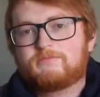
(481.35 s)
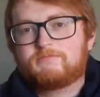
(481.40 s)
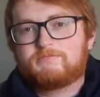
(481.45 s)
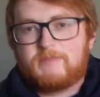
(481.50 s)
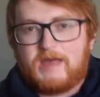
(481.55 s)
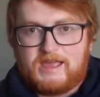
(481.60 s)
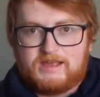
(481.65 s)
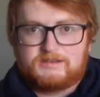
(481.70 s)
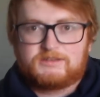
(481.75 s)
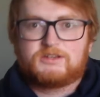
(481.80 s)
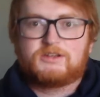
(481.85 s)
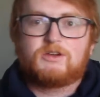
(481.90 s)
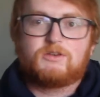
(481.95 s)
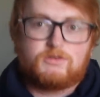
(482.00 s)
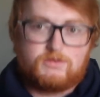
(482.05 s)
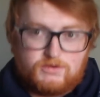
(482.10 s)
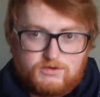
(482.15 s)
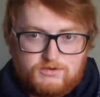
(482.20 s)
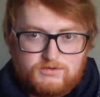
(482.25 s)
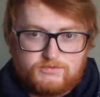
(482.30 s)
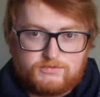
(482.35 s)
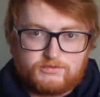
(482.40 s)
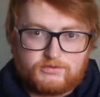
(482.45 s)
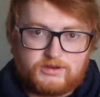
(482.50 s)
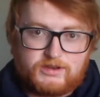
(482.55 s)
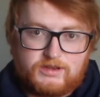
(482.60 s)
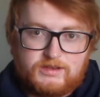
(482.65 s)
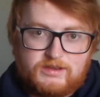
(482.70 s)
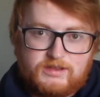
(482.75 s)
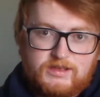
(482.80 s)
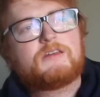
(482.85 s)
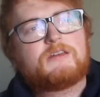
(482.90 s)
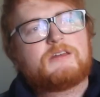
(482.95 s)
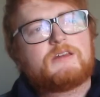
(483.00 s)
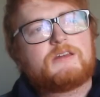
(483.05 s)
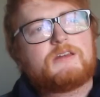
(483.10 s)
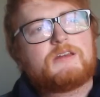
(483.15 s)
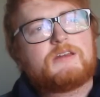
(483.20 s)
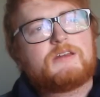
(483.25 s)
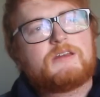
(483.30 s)
bag to go over it.
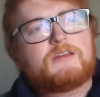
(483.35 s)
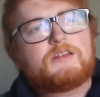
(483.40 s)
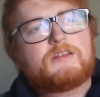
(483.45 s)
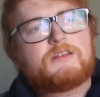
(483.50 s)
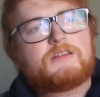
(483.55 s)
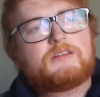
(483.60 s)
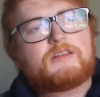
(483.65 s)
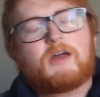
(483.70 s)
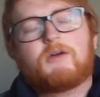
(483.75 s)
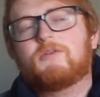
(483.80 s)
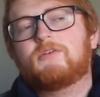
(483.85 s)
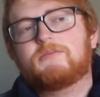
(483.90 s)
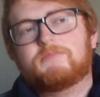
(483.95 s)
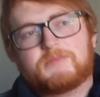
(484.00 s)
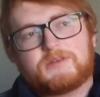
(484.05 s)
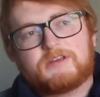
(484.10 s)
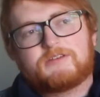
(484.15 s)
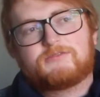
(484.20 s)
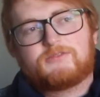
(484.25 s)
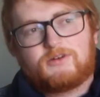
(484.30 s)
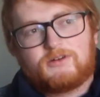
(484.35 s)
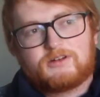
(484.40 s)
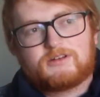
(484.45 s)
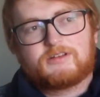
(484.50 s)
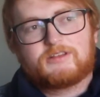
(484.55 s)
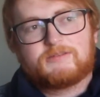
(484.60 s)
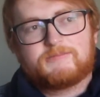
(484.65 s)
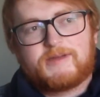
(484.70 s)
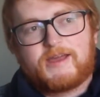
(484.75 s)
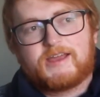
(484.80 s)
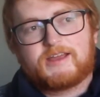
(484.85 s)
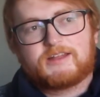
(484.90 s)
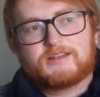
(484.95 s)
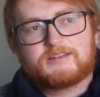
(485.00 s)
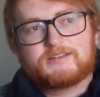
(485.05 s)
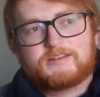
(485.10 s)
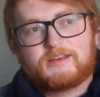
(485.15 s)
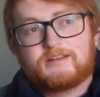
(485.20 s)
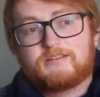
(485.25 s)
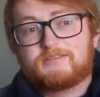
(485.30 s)
That wouldn't be a fault of the bag
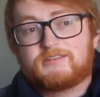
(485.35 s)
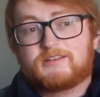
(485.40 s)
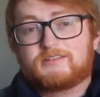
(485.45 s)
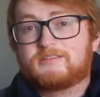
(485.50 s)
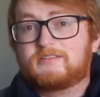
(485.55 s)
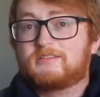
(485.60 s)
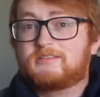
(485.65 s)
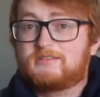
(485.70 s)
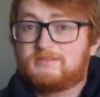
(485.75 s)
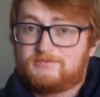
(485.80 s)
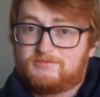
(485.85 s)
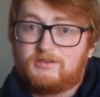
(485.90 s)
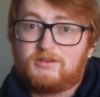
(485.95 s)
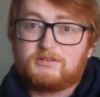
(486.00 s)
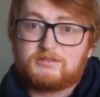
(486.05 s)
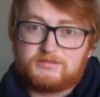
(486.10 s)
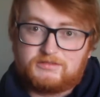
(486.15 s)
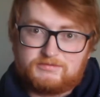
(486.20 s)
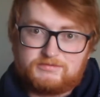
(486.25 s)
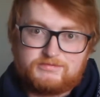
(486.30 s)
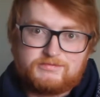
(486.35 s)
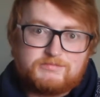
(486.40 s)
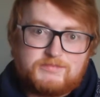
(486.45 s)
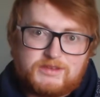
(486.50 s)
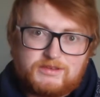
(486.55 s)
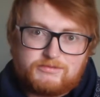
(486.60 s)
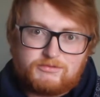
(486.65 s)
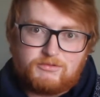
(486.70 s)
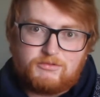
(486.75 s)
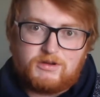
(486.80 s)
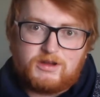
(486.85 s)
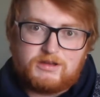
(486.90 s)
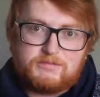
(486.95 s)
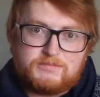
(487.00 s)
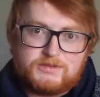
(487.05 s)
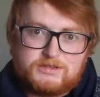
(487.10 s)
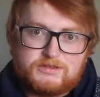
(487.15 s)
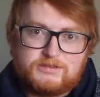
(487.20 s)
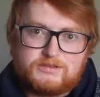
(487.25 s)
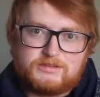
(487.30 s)
itself, that's just the fault of me for what I'd
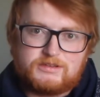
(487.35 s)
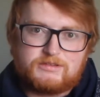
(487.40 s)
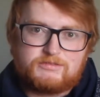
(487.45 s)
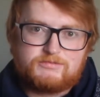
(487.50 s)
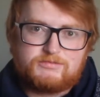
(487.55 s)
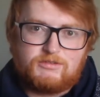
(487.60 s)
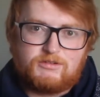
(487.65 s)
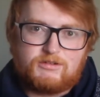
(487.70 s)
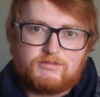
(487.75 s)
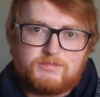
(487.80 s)
be using it for.